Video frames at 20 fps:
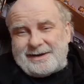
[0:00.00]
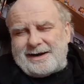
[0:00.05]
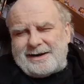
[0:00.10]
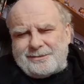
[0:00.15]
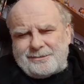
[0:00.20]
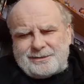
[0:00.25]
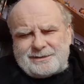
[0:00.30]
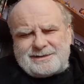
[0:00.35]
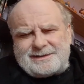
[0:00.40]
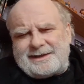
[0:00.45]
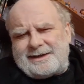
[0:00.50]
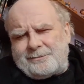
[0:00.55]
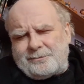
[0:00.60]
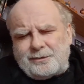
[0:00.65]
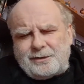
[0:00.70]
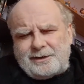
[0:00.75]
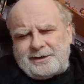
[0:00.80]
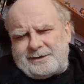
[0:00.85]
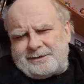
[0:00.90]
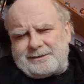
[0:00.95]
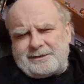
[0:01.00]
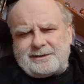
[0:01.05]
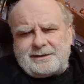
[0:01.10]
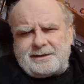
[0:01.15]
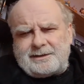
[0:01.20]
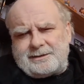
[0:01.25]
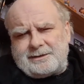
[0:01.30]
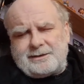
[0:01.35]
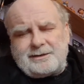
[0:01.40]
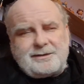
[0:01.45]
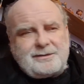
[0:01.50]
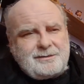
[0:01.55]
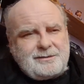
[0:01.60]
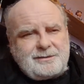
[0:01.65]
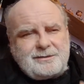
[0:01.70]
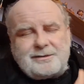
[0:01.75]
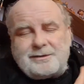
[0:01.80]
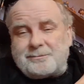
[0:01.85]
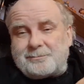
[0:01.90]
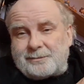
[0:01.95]
always start worrying, thinking they're not going
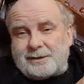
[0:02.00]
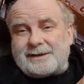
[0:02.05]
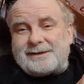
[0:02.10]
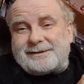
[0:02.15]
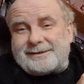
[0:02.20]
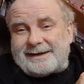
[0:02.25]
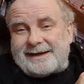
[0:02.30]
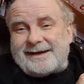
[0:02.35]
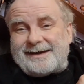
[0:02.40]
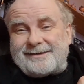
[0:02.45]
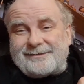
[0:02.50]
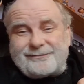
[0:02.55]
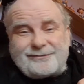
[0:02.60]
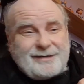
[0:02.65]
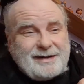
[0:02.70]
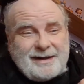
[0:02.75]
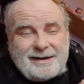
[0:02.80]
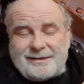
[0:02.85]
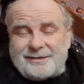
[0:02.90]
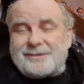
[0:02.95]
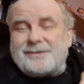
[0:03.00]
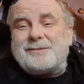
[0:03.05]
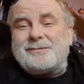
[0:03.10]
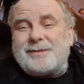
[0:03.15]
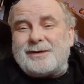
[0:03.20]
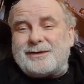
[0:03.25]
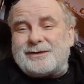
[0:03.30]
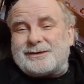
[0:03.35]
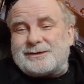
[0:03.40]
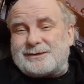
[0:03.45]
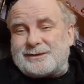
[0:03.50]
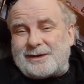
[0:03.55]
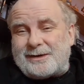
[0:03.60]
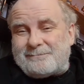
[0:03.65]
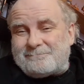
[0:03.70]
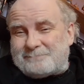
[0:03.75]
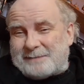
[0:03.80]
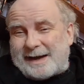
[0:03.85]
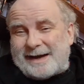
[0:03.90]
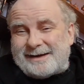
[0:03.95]
to come. Well, they have, and they were both sort
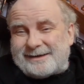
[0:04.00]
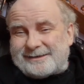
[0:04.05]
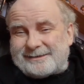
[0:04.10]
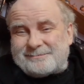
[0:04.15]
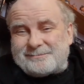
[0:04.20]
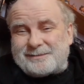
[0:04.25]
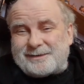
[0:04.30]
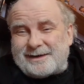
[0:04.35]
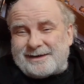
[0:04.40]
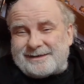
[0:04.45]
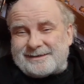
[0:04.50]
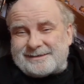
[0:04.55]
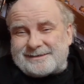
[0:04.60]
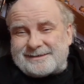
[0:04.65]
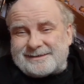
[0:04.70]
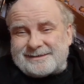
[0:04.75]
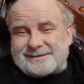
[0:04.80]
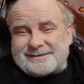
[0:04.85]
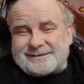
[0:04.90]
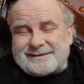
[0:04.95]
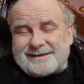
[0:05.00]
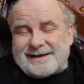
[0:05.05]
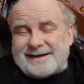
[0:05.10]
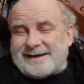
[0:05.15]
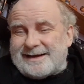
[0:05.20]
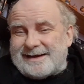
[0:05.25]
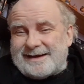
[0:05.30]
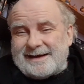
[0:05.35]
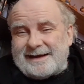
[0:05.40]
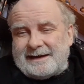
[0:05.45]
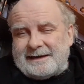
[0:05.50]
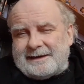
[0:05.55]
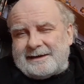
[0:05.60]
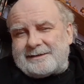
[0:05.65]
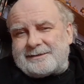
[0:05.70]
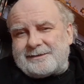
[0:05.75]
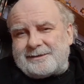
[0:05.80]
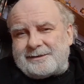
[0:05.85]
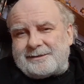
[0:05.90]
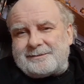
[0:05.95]
of bargain prices, and I
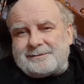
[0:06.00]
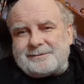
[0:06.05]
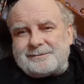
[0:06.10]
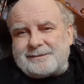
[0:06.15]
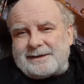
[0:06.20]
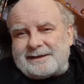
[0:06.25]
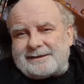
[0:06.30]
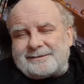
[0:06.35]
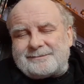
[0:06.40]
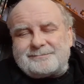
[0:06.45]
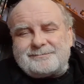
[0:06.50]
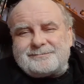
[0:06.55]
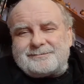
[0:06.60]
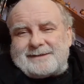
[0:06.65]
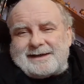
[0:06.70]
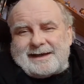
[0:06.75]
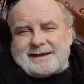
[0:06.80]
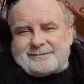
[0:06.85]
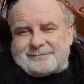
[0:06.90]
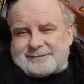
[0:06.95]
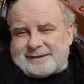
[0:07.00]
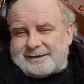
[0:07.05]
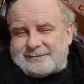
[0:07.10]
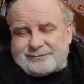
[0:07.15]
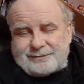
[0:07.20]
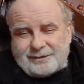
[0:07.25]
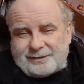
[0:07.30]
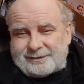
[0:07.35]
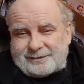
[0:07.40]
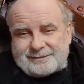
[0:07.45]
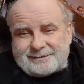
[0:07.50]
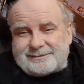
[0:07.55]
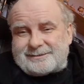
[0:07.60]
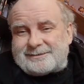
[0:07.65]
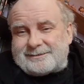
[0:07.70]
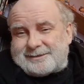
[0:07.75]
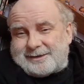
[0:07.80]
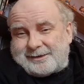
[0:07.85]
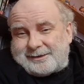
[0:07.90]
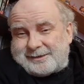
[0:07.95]
thought, well, I've got
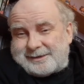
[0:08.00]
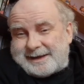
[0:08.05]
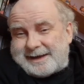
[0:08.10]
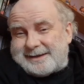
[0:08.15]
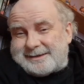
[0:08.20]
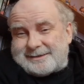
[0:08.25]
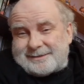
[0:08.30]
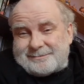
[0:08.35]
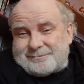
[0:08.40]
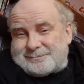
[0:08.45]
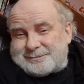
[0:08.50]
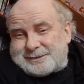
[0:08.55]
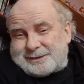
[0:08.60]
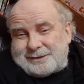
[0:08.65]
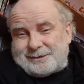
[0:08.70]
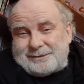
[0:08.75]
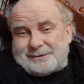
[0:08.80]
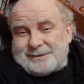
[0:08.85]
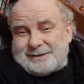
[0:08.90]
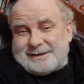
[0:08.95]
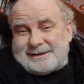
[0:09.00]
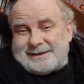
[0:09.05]
to get them. So